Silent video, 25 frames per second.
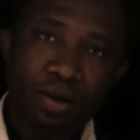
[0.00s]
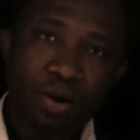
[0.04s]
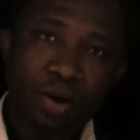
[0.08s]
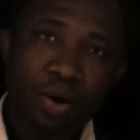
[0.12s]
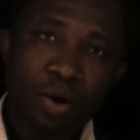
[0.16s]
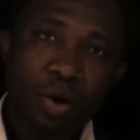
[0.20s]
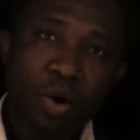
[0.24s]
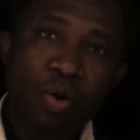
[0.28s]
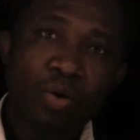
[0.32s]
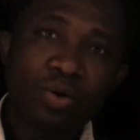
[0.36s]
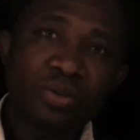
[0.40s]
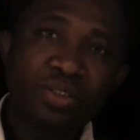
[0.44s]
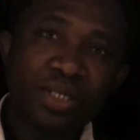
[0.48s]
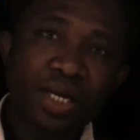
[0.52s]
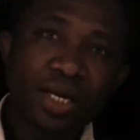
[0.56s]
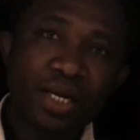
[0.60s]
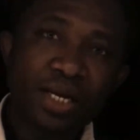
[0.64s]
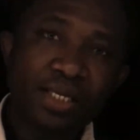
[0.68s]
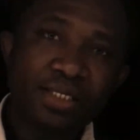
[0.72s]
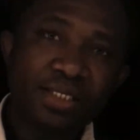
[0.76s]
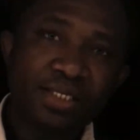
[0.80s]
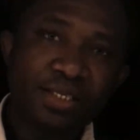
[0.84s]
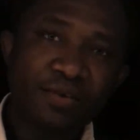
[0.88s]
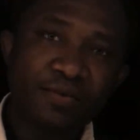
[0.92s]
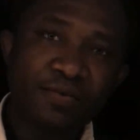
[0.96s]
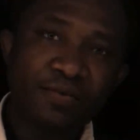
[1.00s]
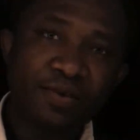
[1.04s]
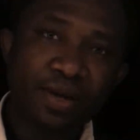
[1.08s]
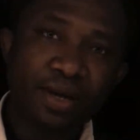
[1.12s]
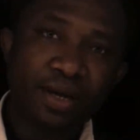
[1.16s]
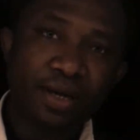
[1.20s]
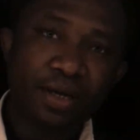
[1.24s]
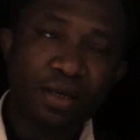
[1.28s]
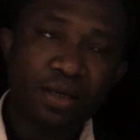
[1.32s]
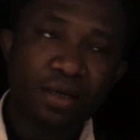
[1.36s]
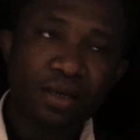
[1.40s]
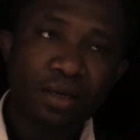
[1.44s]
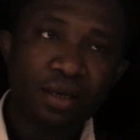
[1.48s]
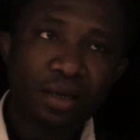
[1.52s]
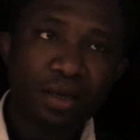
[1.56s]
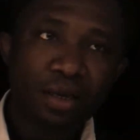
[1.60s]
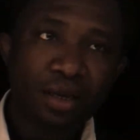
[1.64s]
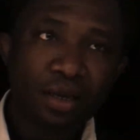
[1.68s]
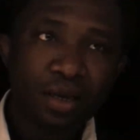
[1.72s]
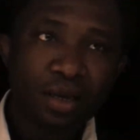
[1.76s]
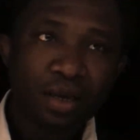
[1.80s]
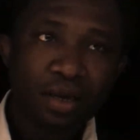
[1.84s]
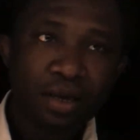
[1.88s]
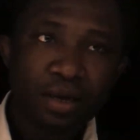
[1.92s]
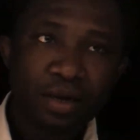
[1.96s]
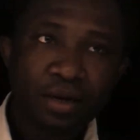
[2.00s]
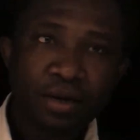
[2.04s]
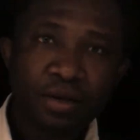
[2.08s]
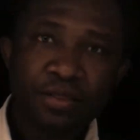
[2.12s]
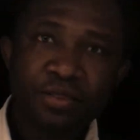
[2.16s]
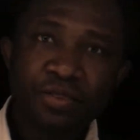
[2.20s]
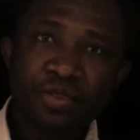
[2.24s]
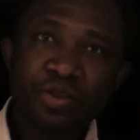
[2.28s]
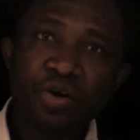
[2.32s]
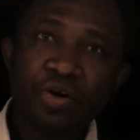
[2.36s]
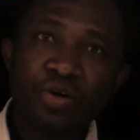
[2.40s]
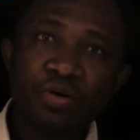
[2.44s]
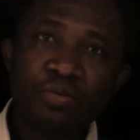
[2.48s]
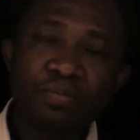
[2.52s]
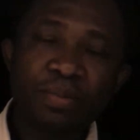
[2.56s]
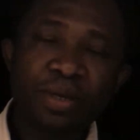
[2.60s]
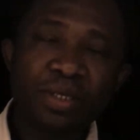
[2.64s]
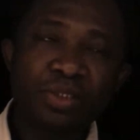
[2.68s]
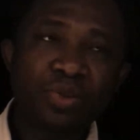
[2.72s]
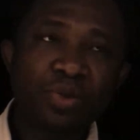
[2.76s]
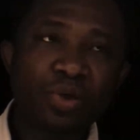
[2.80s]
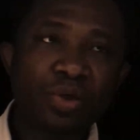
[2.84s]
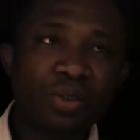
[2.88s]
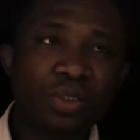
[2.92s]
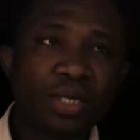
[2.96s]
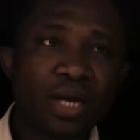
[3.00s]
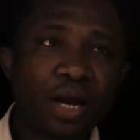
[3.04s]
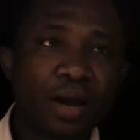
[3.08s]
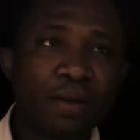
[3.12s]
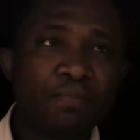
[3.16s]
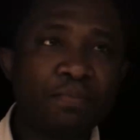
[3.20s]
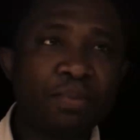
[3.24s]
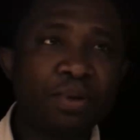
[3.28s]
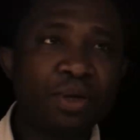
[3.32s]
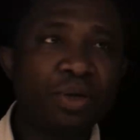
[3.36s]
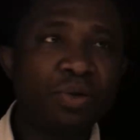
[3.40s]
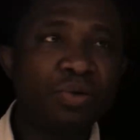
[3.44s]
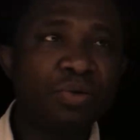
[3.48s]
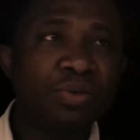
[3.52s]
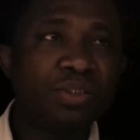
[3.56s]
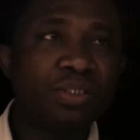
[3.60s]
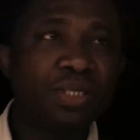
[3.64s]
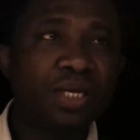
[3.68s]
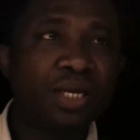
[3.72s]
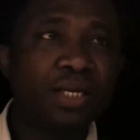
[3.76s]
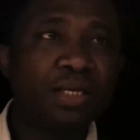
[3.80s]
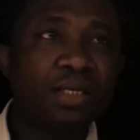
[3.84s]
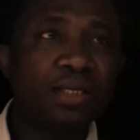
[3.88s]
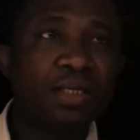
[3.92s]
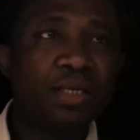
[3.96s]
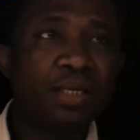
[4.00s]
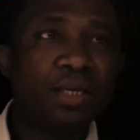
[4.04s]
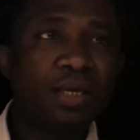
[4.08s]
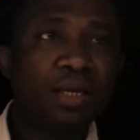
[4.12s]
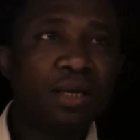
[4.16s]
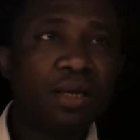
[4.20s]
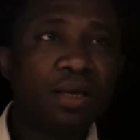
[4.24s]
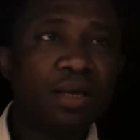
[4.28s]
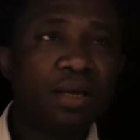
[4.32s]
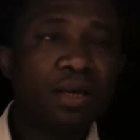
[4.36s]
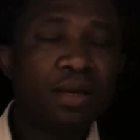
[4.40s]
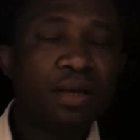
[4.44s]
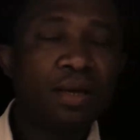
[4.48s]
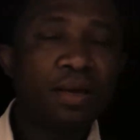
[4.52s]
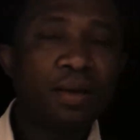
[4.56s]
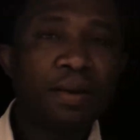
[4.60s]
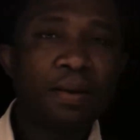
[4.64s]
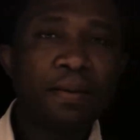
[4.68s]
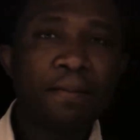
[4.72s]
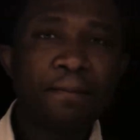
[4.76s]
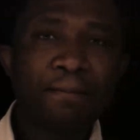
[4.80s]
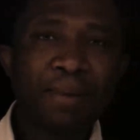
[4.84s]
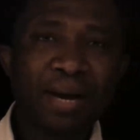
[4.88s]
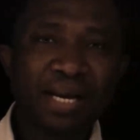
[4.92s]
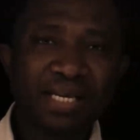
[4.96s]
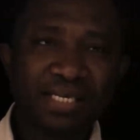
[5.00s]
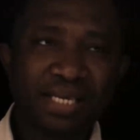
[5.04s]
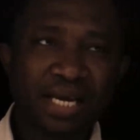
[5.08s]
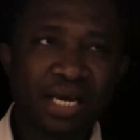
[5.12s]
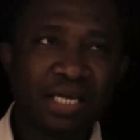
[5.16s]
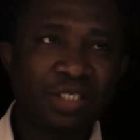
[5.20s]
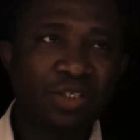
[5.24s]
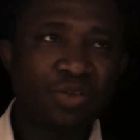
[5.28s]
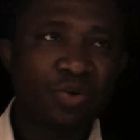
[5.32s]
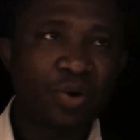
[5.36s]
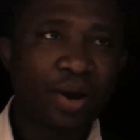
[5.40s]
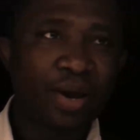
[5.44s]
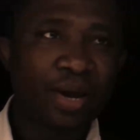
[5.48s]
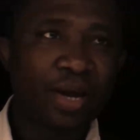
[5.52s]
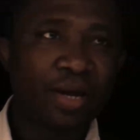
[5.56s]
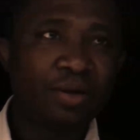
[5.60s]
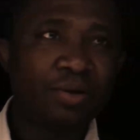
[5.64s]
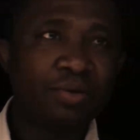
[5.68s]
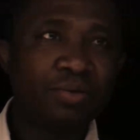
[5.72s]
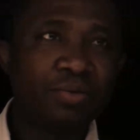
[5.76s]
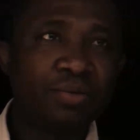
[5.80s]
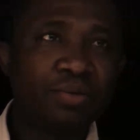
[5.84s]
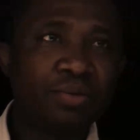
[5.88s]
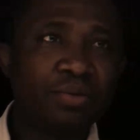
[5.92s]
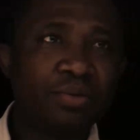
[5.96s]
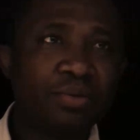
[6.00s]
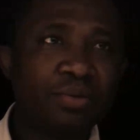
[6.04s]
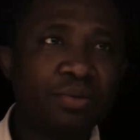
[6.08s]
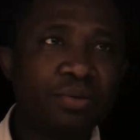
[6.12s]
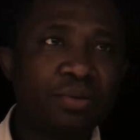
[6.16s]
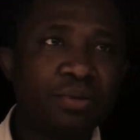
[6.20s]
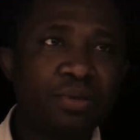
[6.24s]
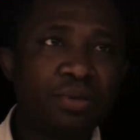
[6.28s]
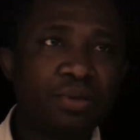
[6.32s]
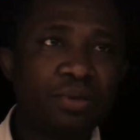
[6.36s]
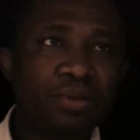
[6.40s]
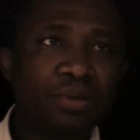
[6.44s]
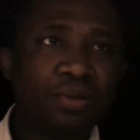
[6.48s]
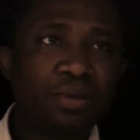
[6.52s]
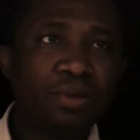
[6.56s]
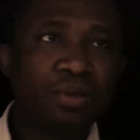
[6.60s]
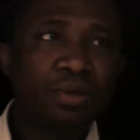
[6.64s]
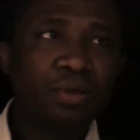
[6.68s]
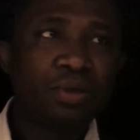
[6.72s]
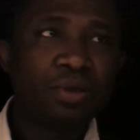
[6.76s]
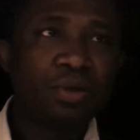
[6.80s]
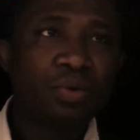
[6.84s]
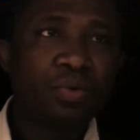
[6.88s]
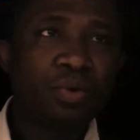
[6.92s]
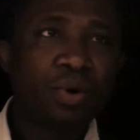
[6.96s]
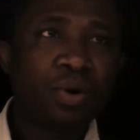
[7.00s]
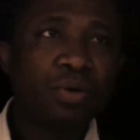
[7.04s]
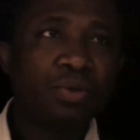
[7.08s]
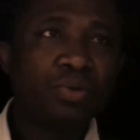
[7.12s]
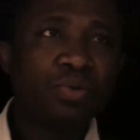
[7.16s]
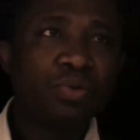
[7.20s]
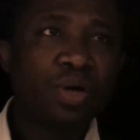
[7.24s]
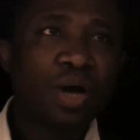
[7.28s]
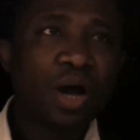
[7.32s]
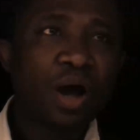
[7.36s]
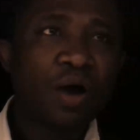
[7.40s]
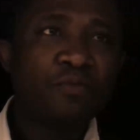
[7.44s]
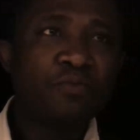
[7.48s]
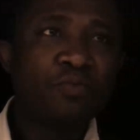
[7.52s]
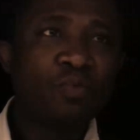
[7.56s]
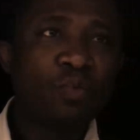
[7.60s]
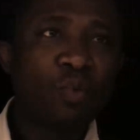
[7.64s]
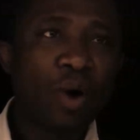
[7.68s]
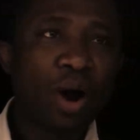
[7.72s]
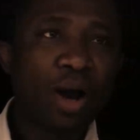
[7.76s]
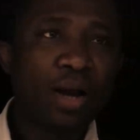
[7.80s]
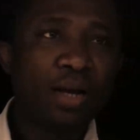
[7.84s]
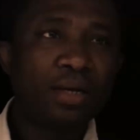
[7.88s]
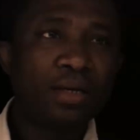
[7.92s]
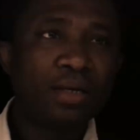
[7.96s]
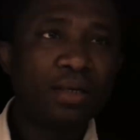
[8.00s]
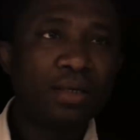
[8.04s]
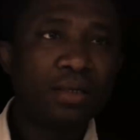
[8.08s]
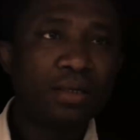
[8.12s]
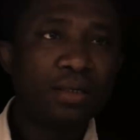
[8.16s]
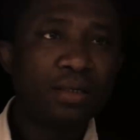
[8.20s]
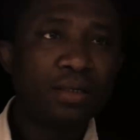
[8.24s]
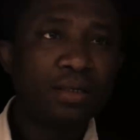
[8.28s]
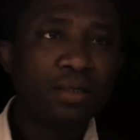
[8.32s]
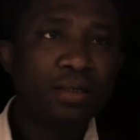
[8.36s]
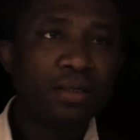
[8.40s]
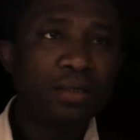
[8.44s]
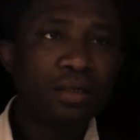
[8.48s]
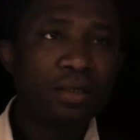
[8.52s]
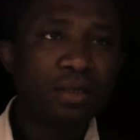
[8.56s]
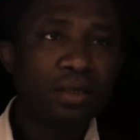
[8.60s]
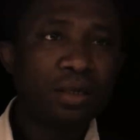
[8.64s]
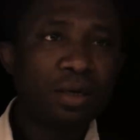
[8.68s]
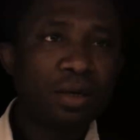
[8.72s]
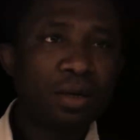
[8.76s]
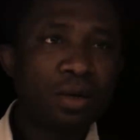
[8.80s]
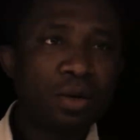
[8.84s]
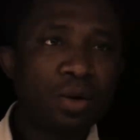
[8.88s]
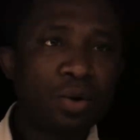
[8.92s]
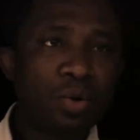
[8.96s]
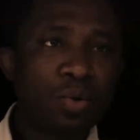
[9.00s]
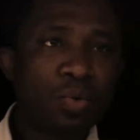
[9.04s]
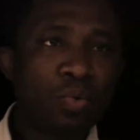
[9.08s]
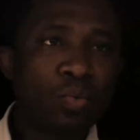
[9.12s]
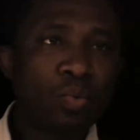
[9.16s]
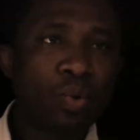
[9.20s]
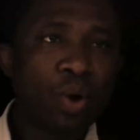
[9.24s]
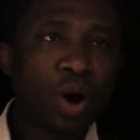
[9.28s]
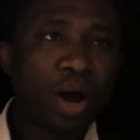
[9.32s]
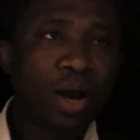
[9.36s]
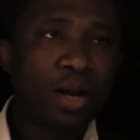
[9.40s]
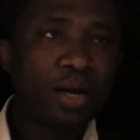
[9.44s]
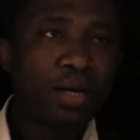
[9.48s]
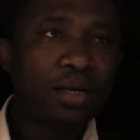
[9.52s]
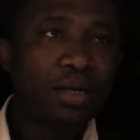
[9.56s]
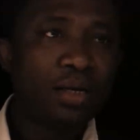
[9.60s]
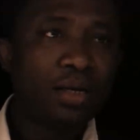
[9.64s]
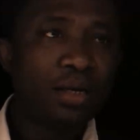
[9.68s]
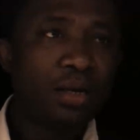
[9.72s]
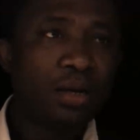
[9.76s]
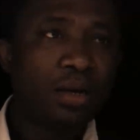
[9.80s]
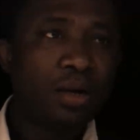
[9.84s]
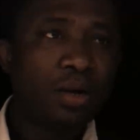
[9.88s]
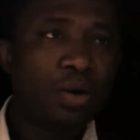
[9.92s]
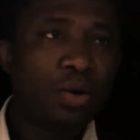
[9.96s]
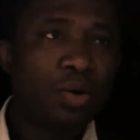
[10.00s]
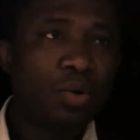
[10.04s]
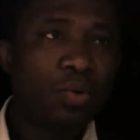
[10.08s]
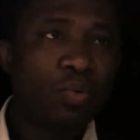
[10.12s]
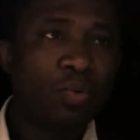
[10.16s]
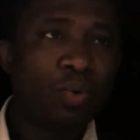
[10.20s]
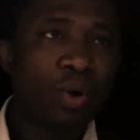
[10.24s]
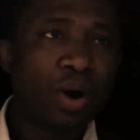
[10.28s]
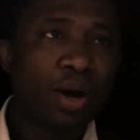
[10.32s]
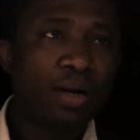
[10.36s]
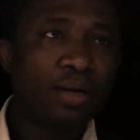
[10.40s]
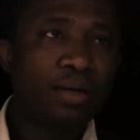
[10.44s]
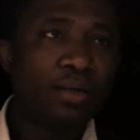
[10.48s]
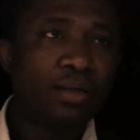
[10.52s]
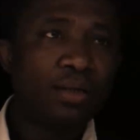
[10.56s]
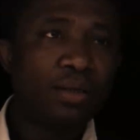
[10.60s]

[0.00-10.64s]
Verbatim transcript: Alternatively, the third method can be using Pascal triangle. We're going to have 1, 1, 1,